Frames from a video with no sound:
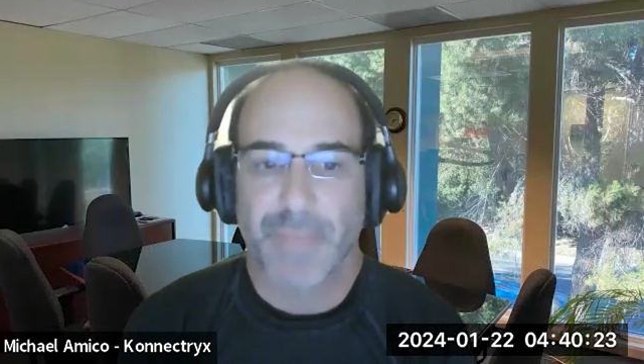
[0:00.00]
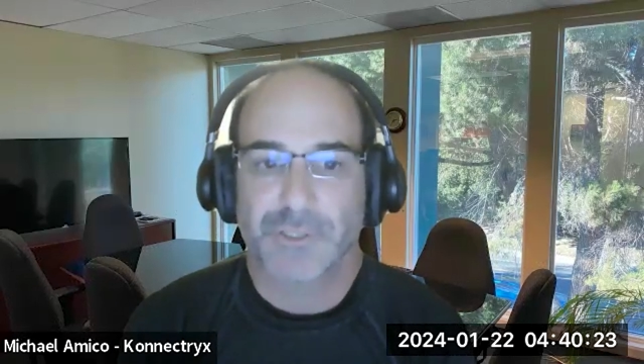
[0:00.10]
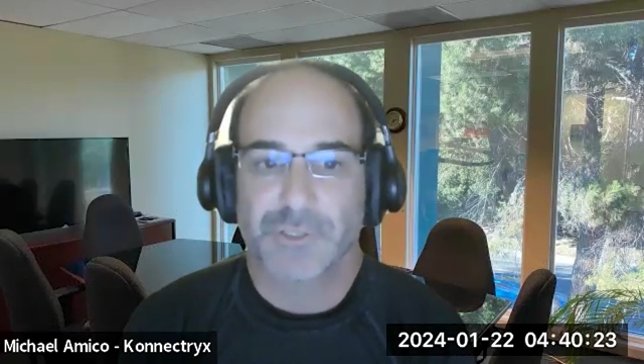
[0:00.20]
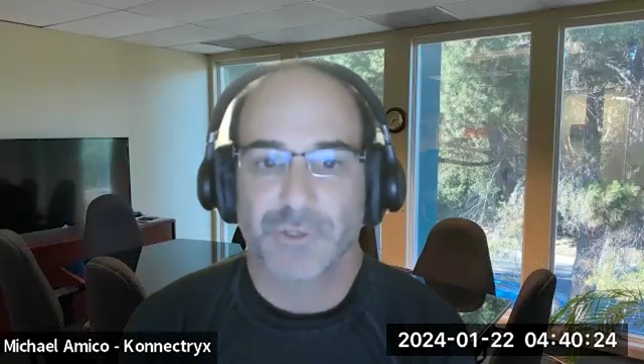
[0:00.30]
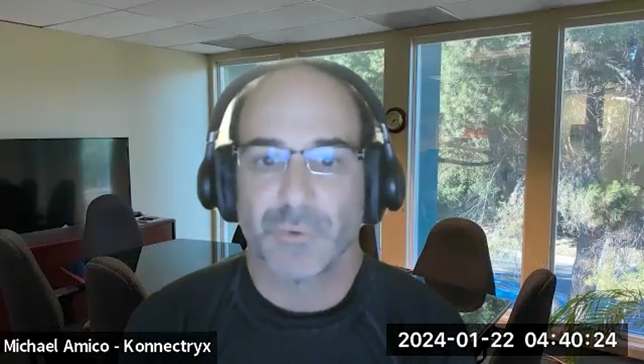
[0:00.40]

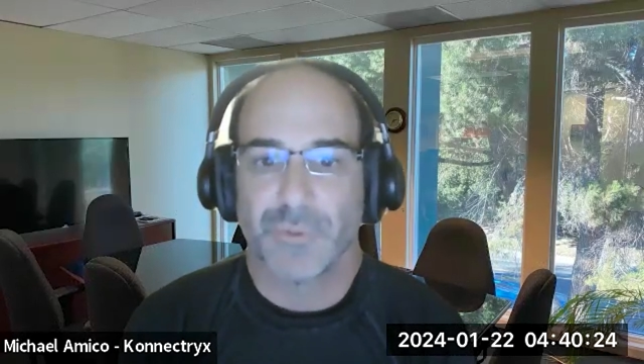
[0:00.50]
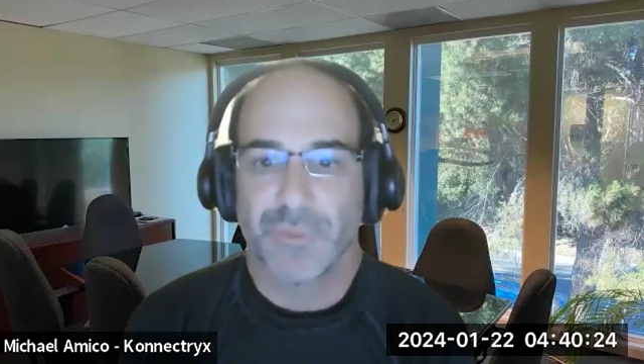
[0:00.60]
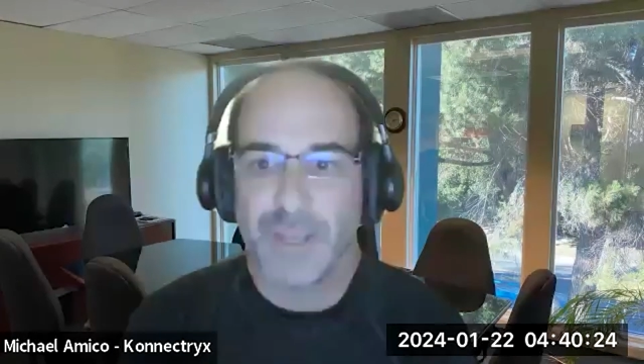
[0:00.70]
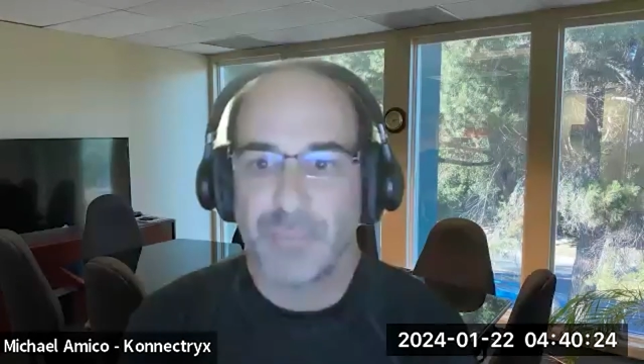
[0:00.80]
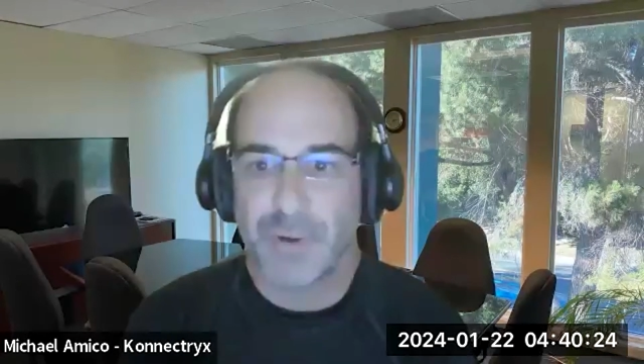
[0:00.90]
So
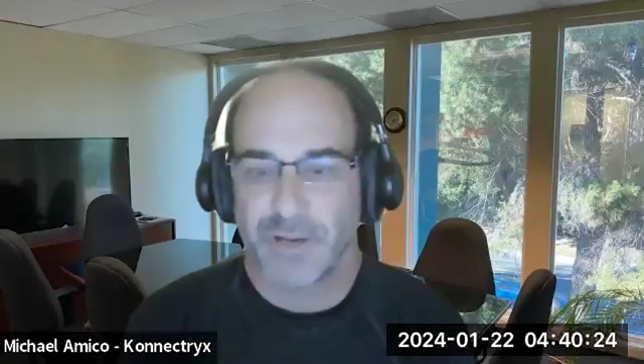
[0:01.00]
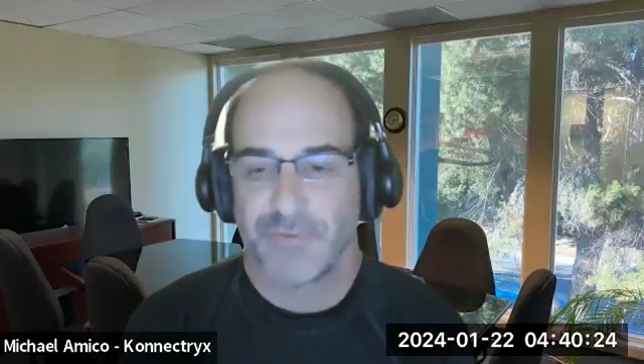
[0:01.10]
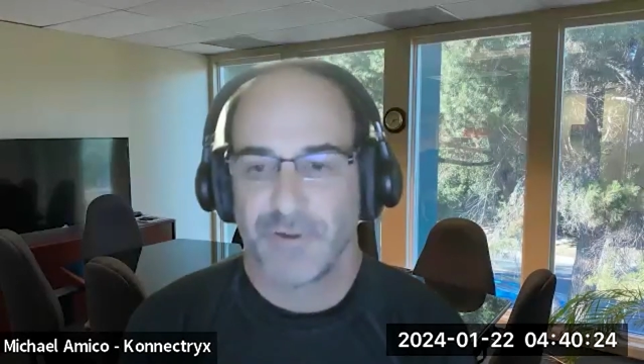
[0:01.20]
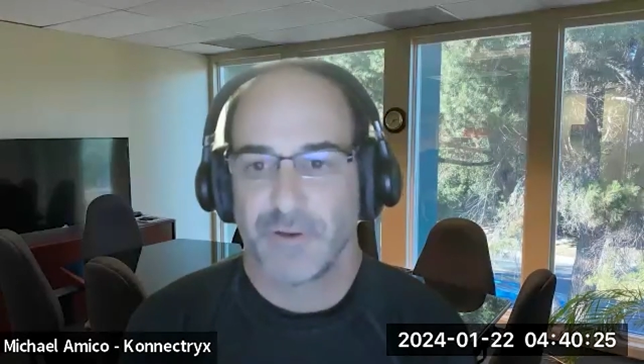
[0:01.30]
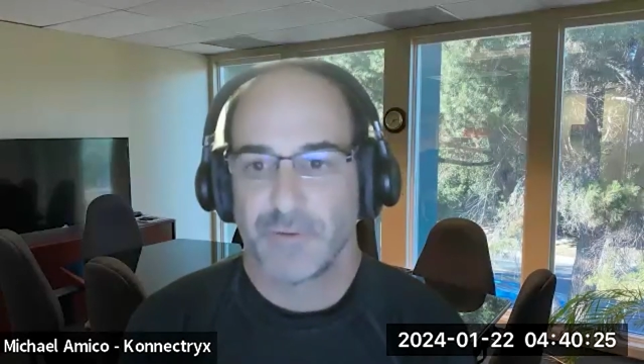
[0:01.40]
they
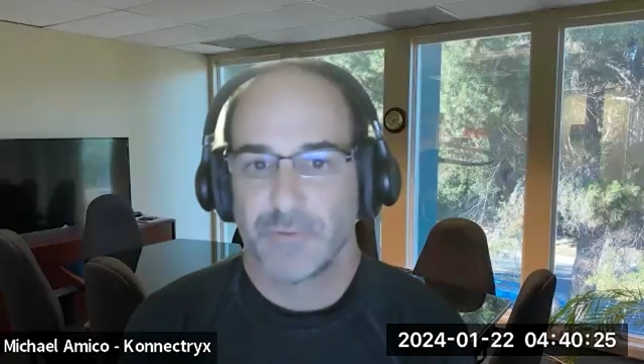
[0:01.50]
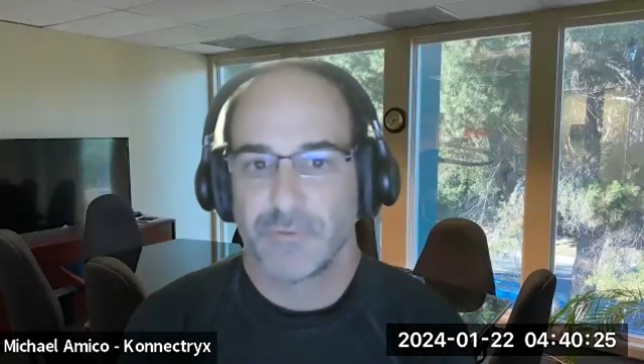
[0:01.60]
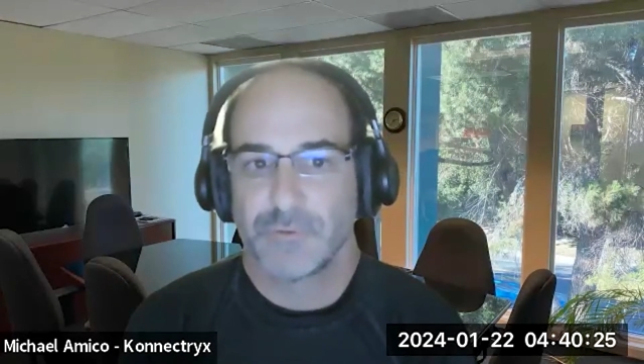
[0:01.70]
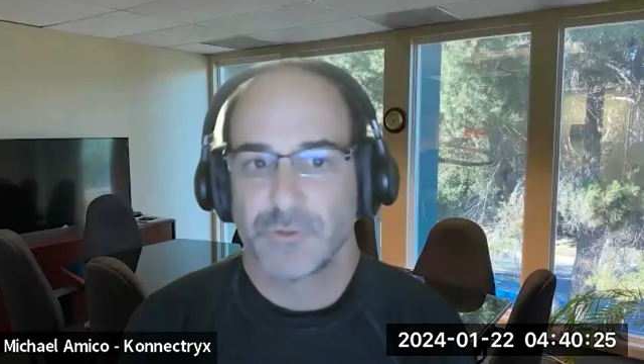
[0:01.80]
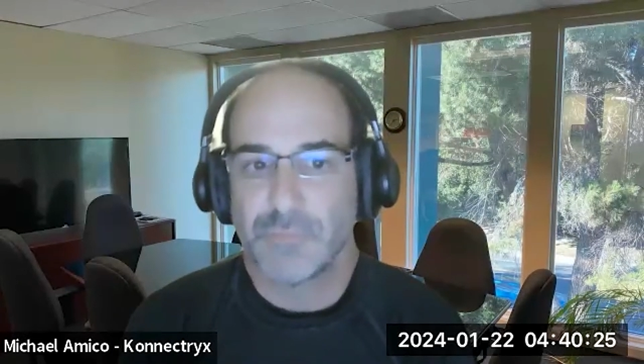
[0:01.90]
benefit
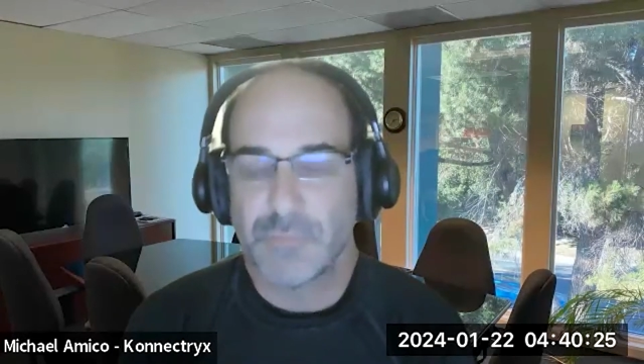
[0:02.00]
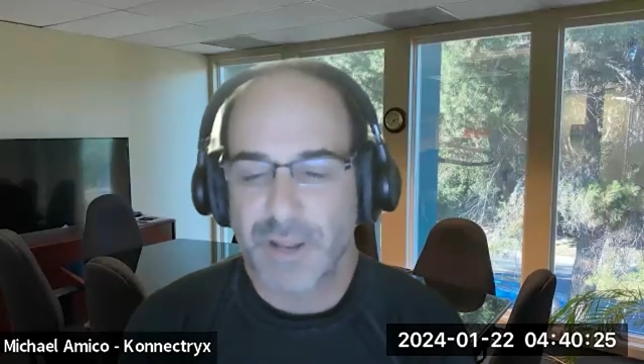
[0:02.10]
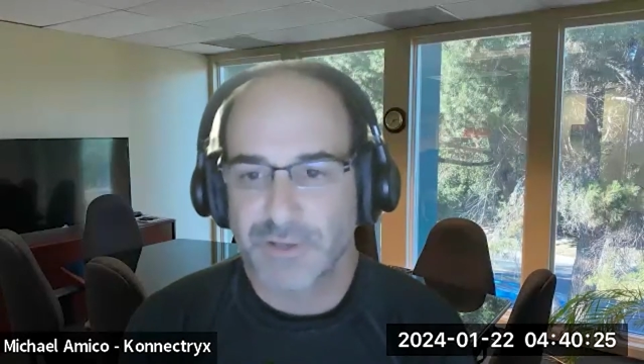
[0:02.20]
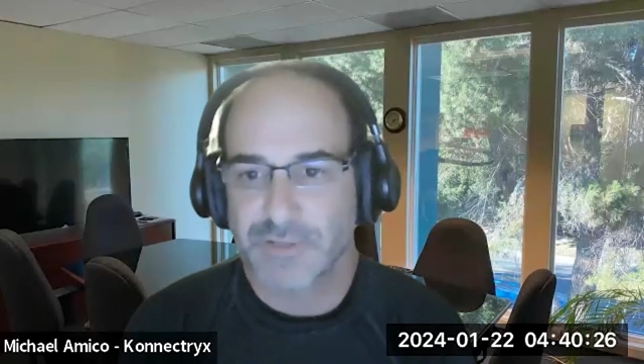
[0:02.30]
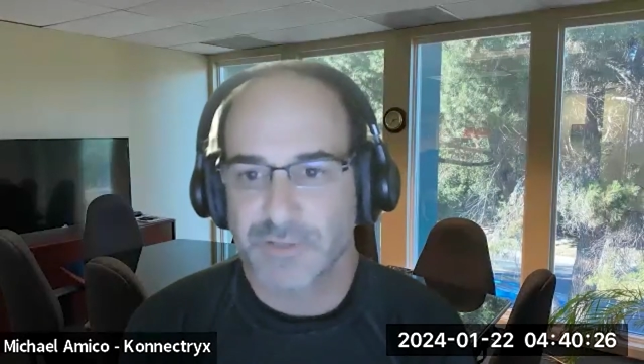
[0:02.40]

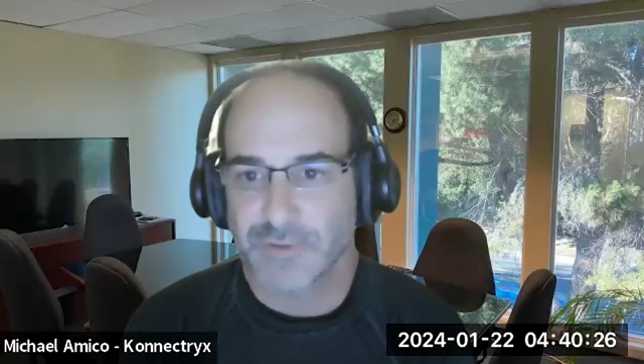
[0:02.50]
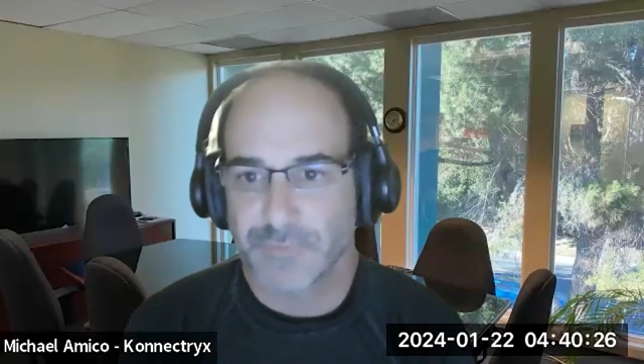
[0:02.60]
tremendously